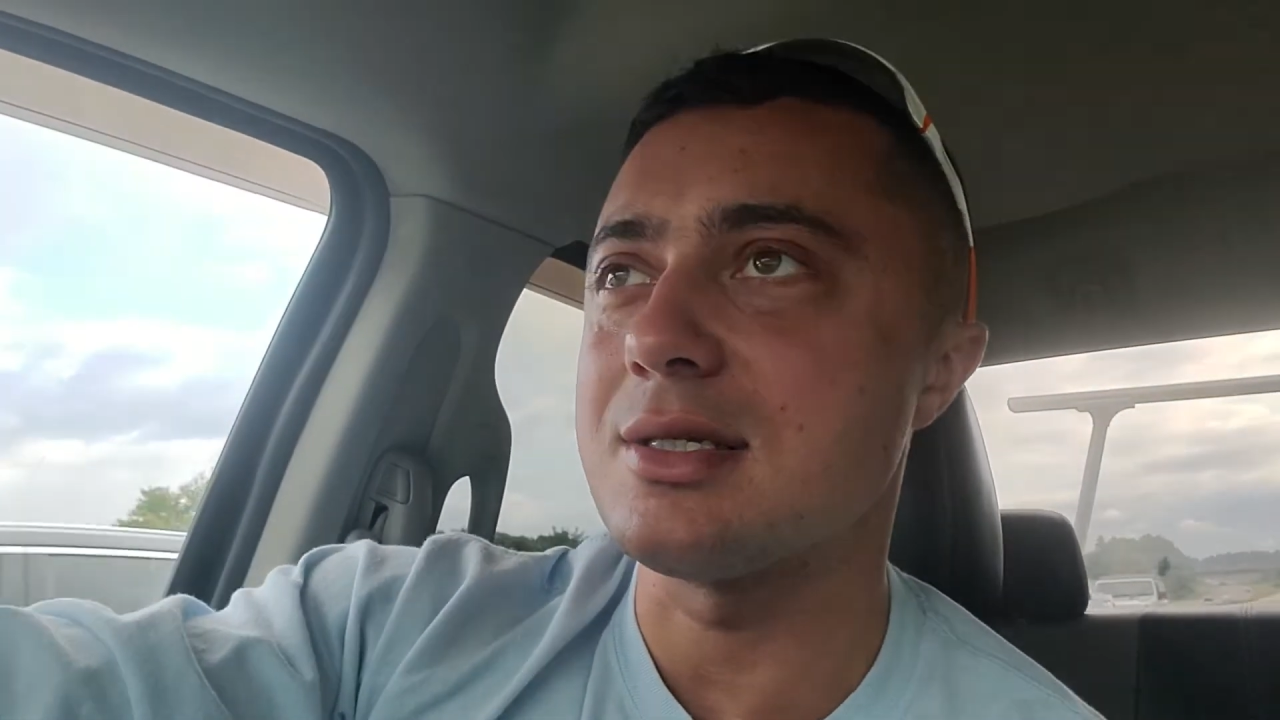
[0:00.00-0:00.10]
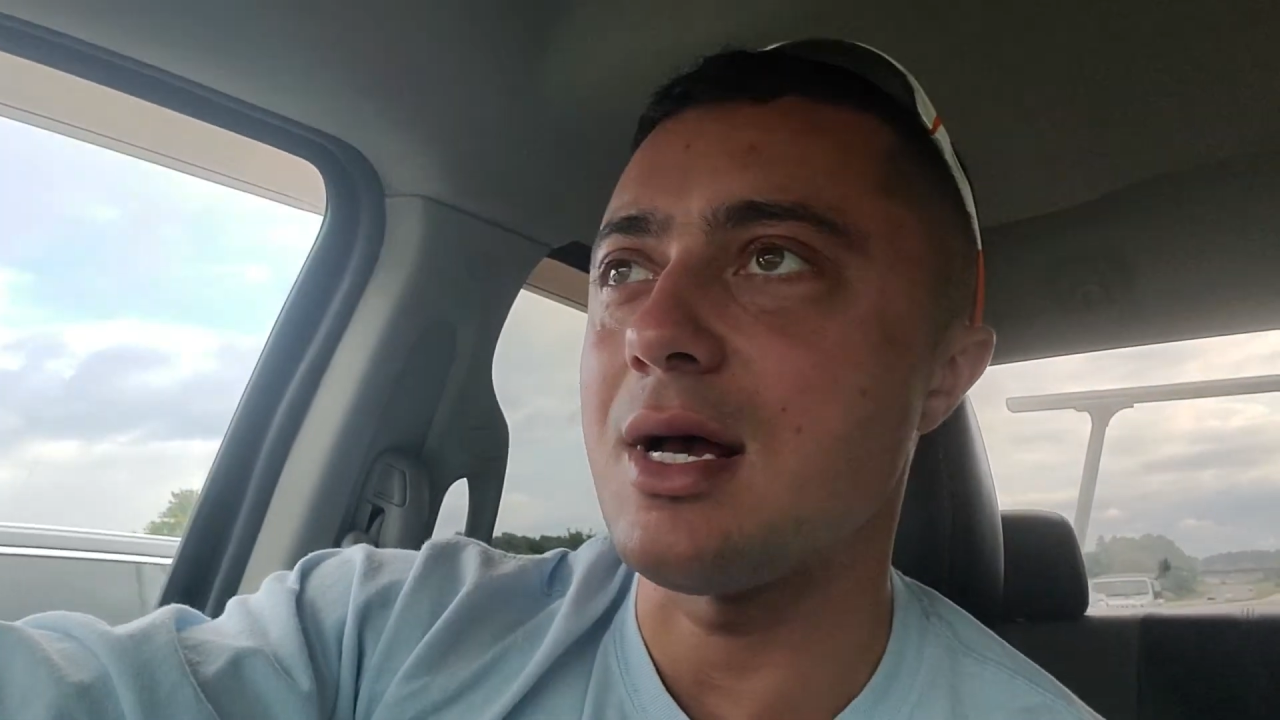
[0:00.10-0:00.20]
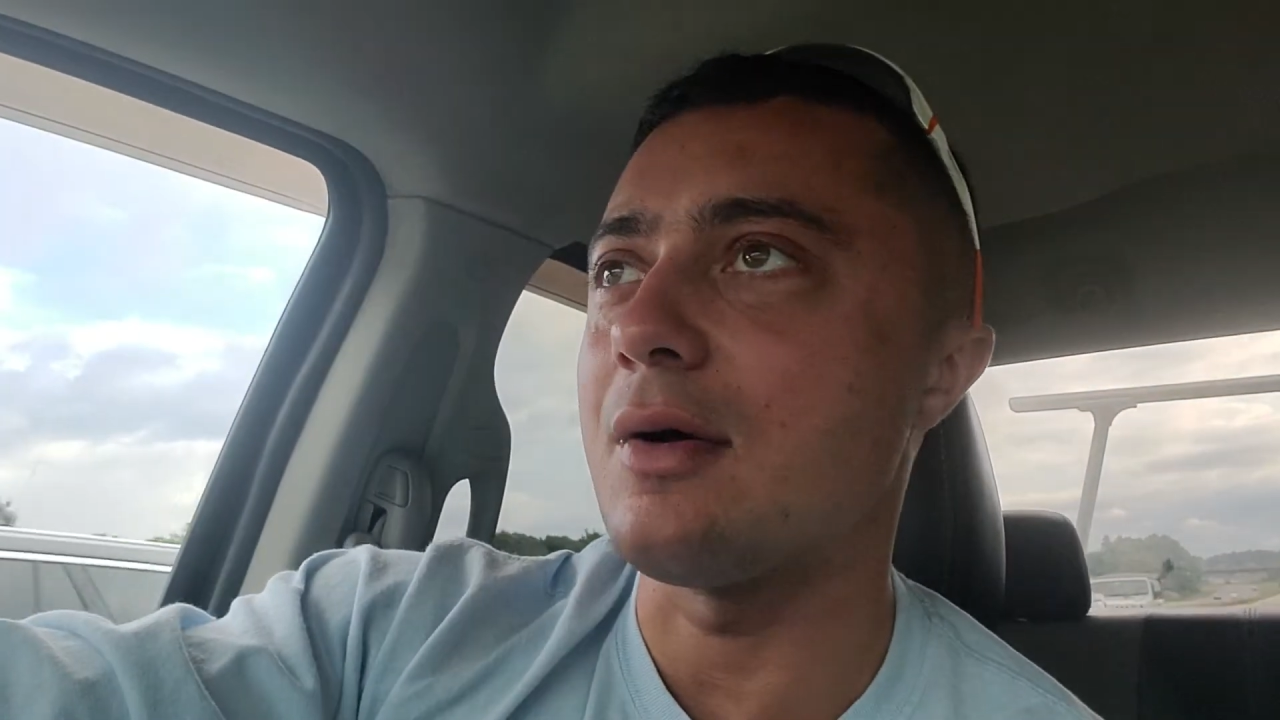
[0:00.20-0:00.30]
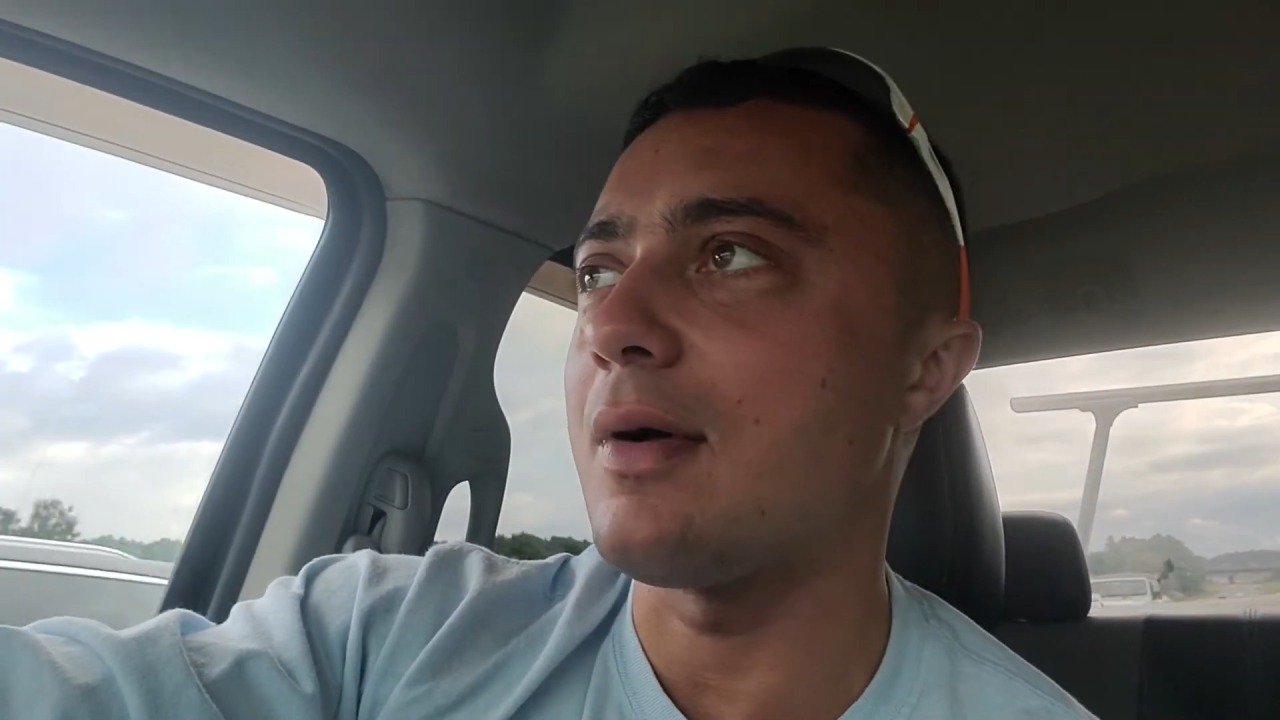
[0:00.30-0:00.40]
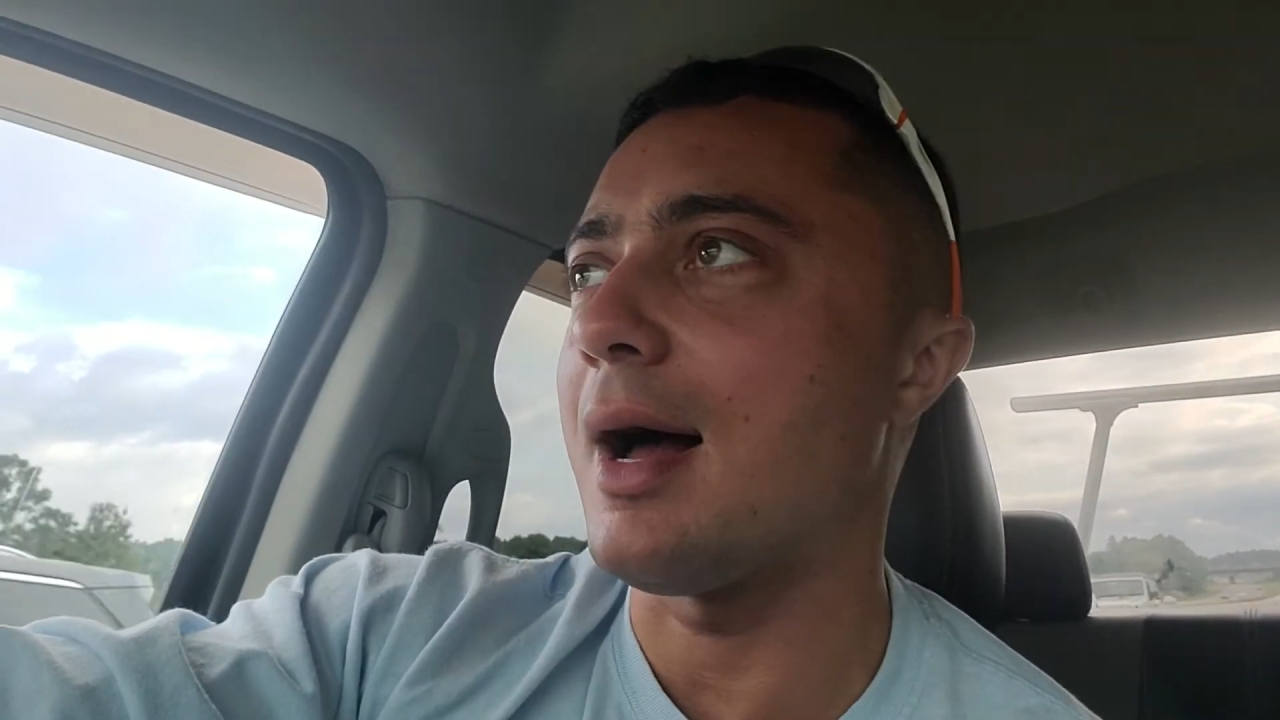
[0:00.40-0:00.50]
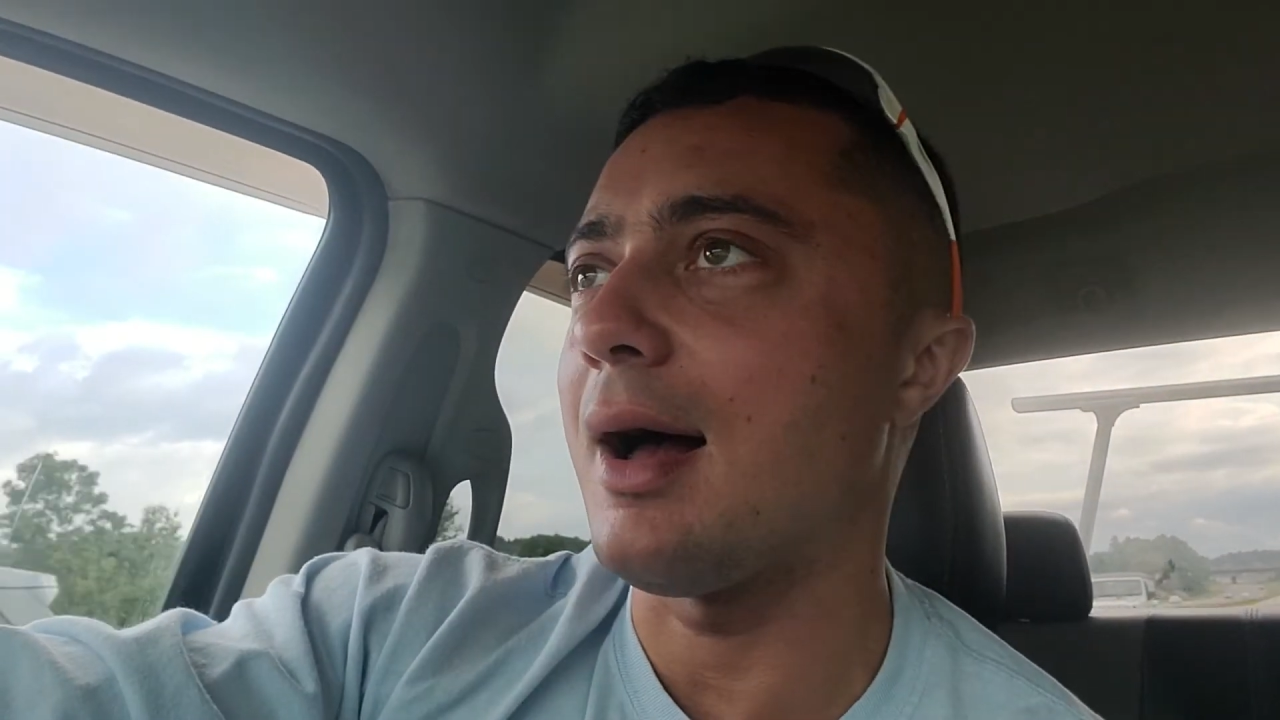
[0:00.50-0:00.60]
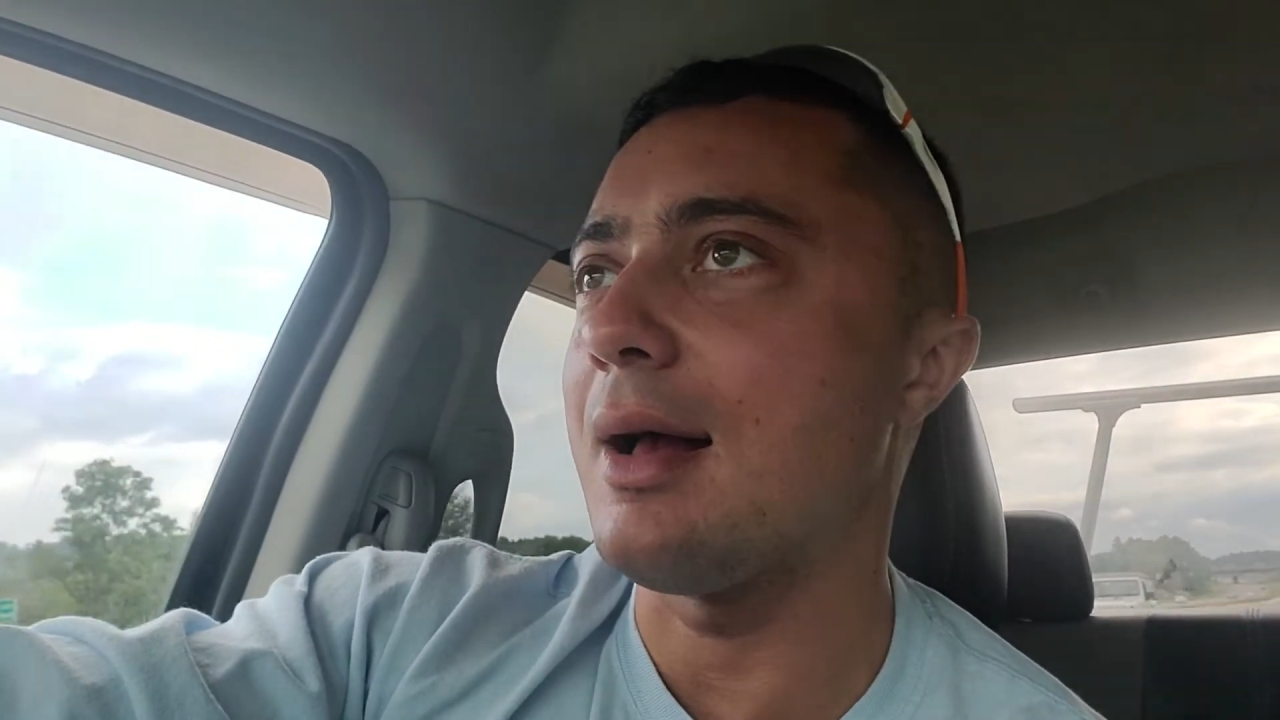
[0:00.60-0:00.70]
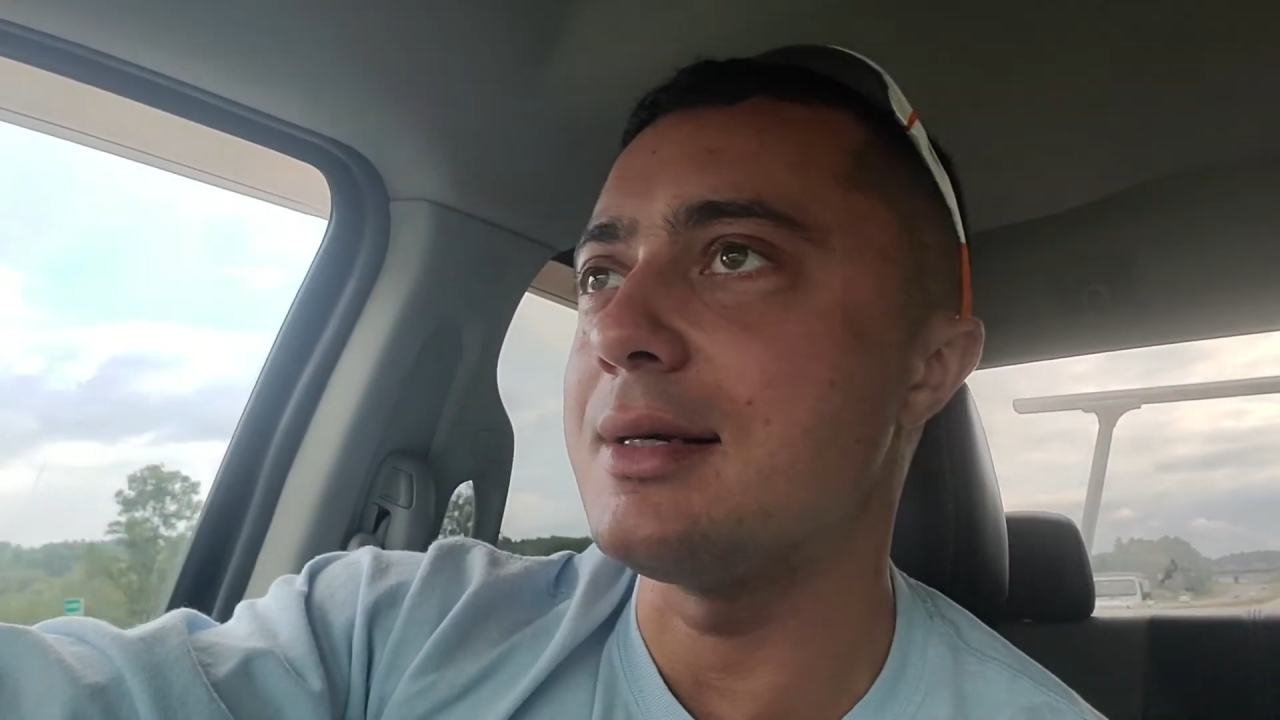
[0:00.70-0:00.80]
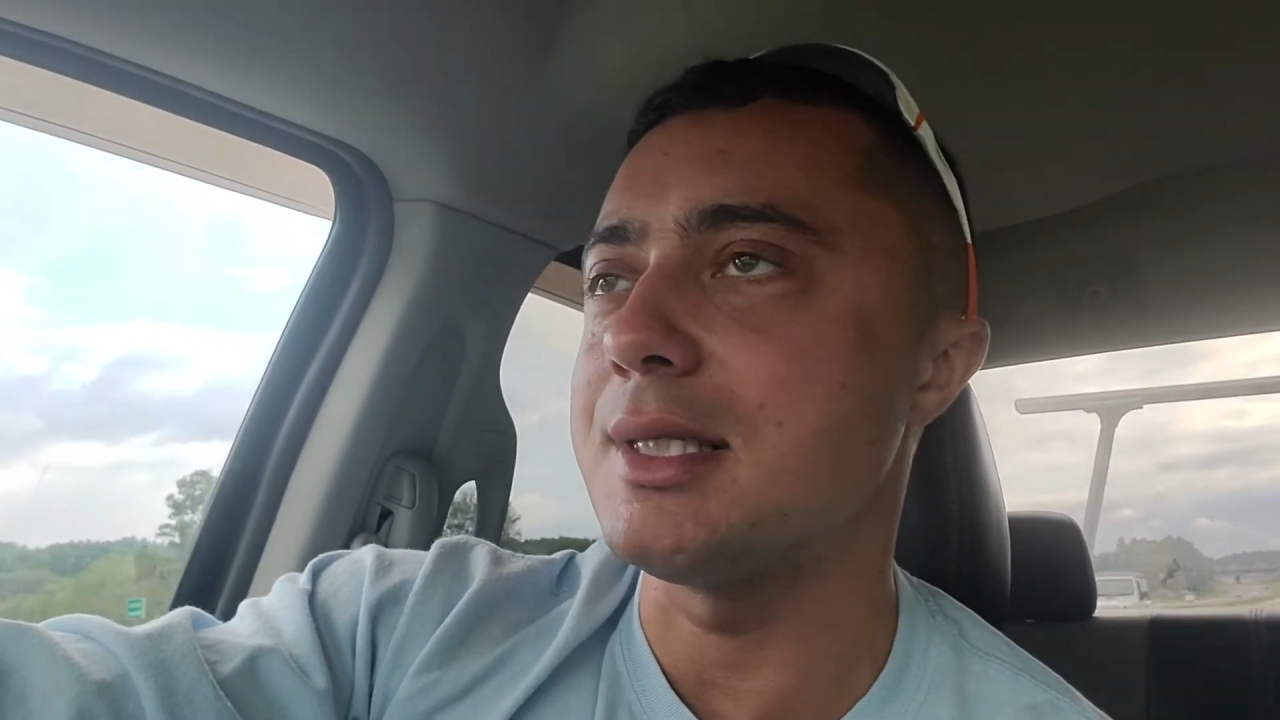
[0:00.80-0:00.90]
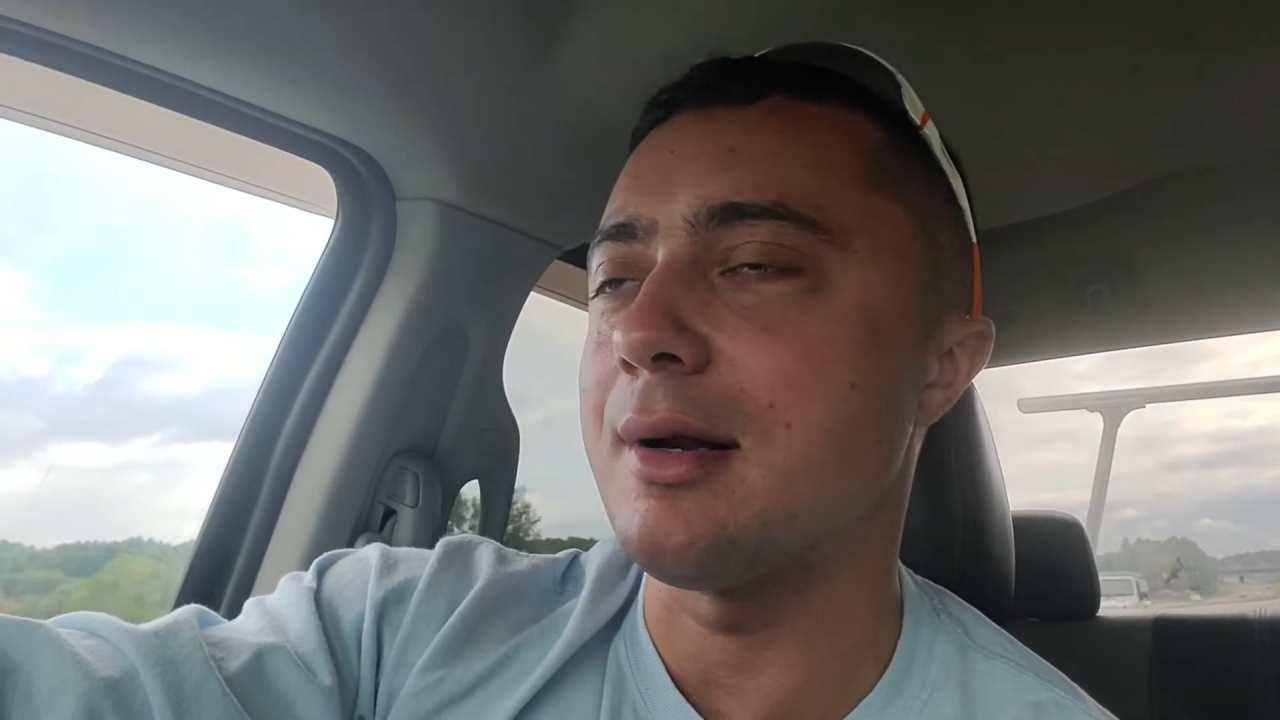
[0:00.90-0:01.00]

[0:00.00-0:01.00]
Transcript: sunrise,